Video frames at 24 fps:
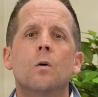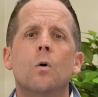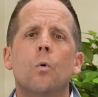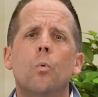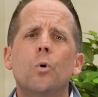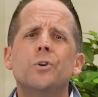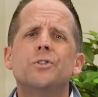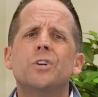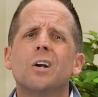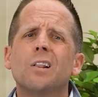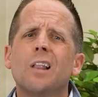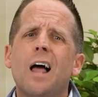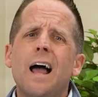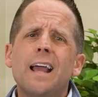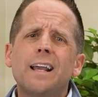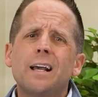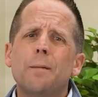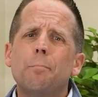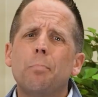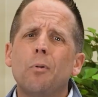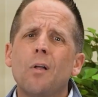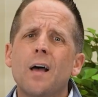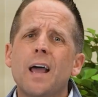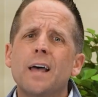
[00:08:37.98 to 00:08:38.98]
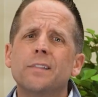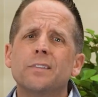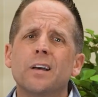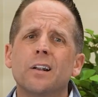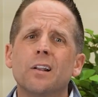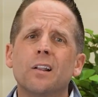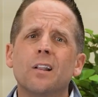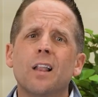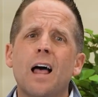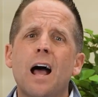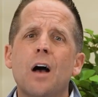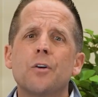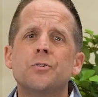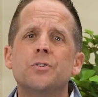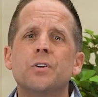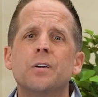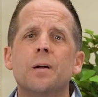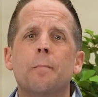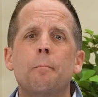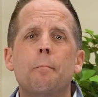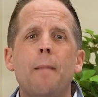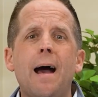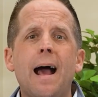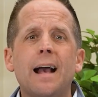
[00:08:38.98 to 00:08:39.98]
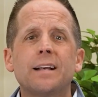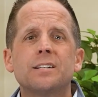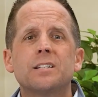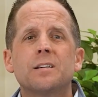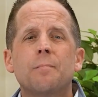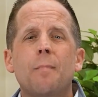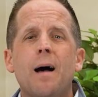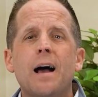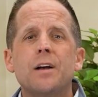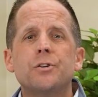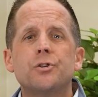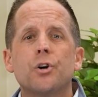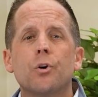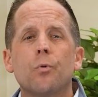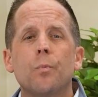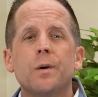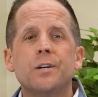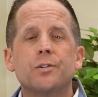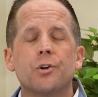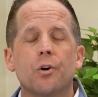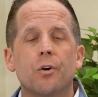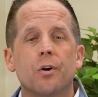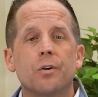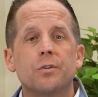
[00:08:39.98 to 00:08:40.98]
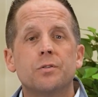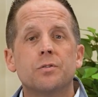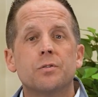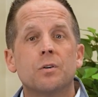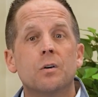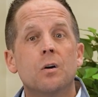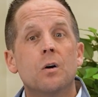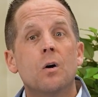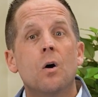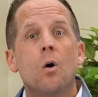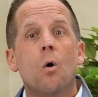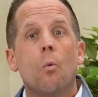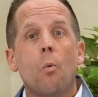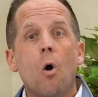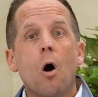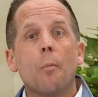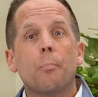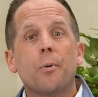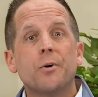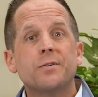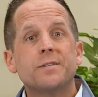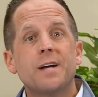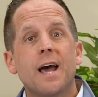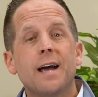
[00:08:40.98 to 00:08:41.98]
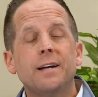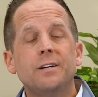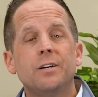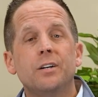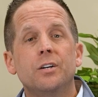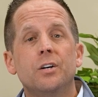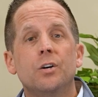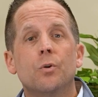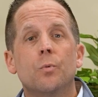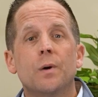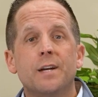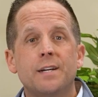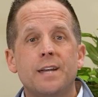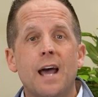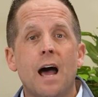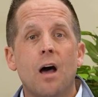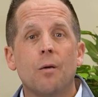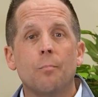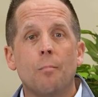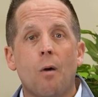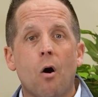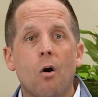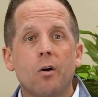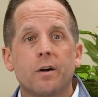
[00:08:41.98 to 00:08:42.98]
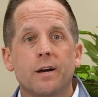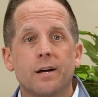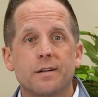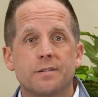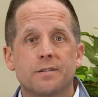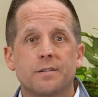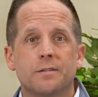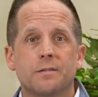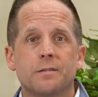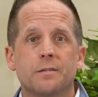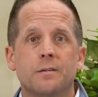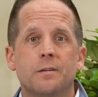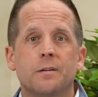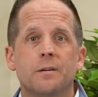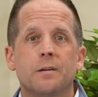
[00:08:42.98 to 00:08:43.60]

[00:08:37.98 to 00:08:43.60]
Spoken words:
Would you like a plan that allows you to maximize your returns while protecting you in down markets?